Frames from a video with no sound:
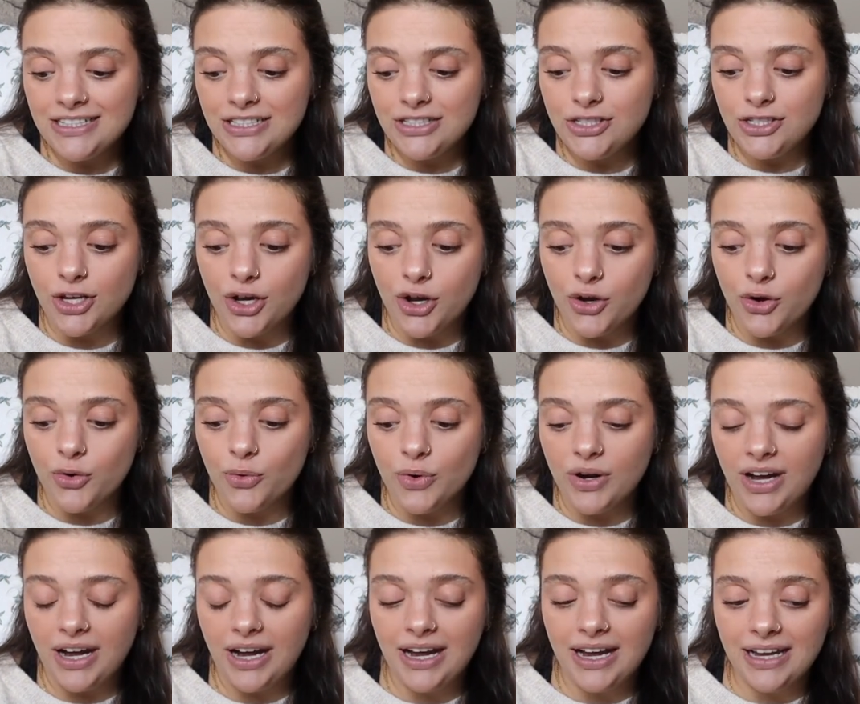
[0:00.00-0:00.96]

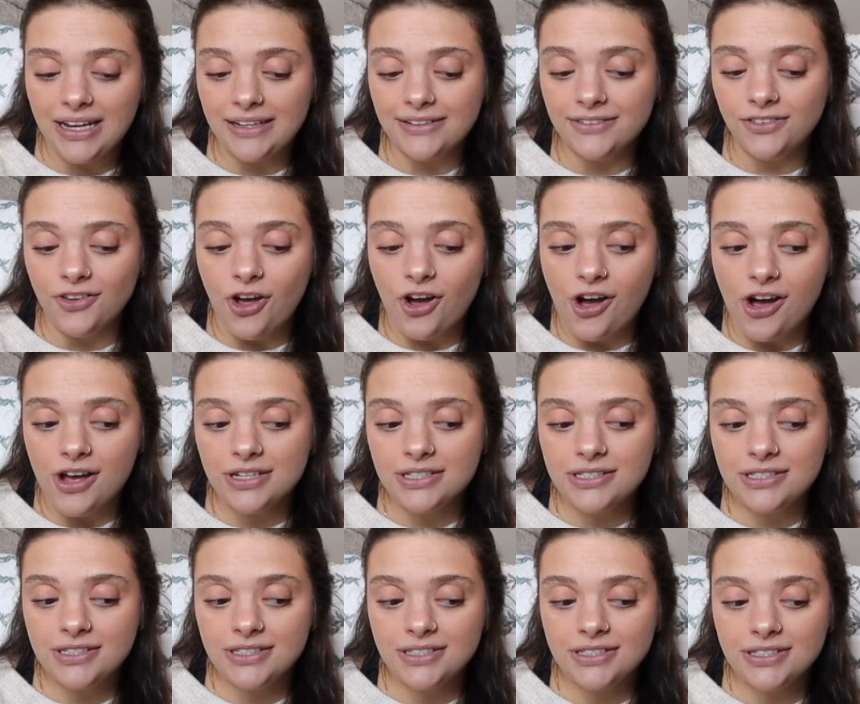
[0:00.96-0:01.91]
So I
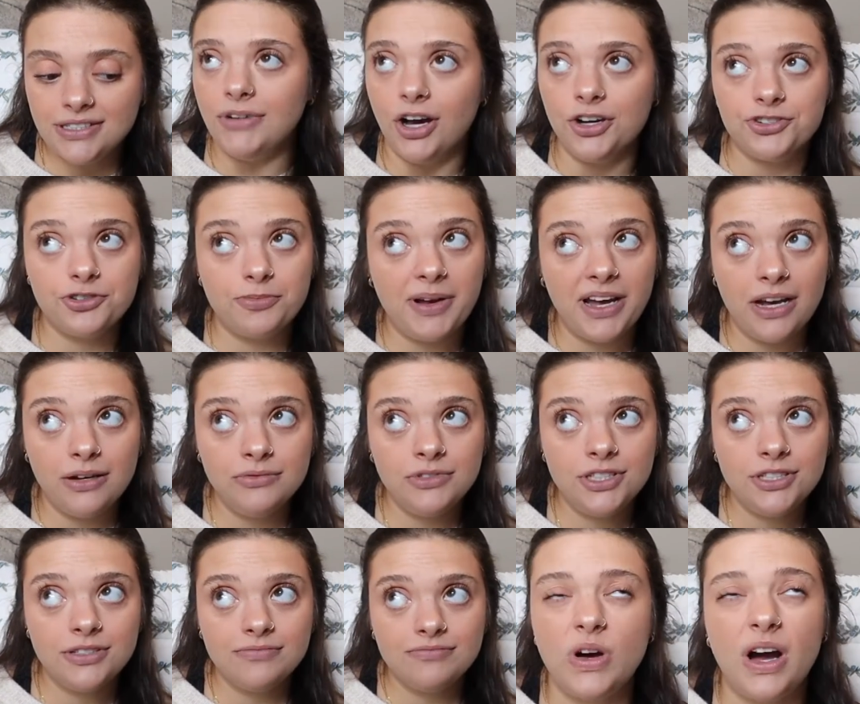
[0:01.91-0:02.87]
lost 100
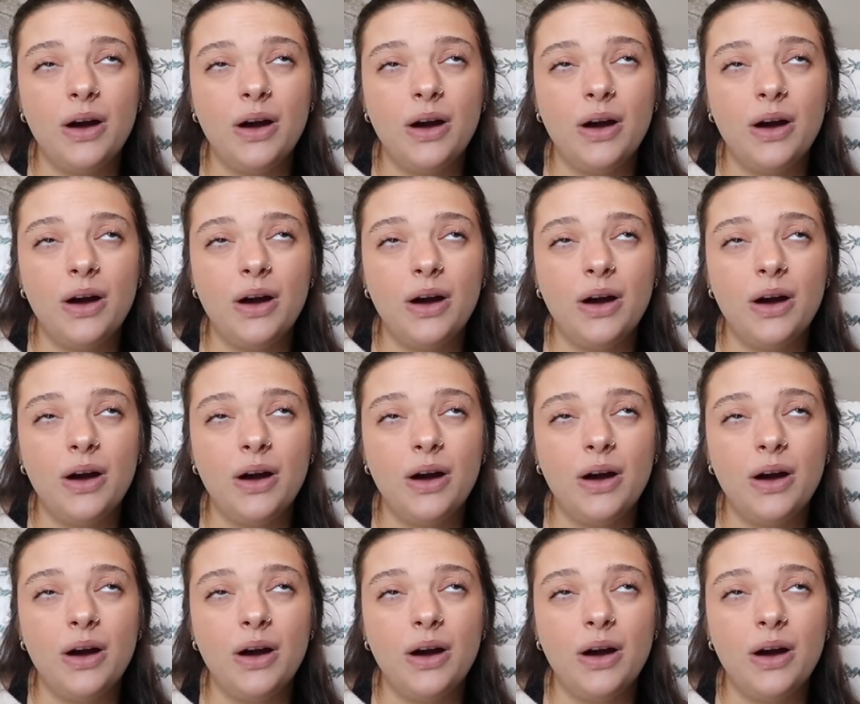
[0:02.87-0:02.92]
pounds.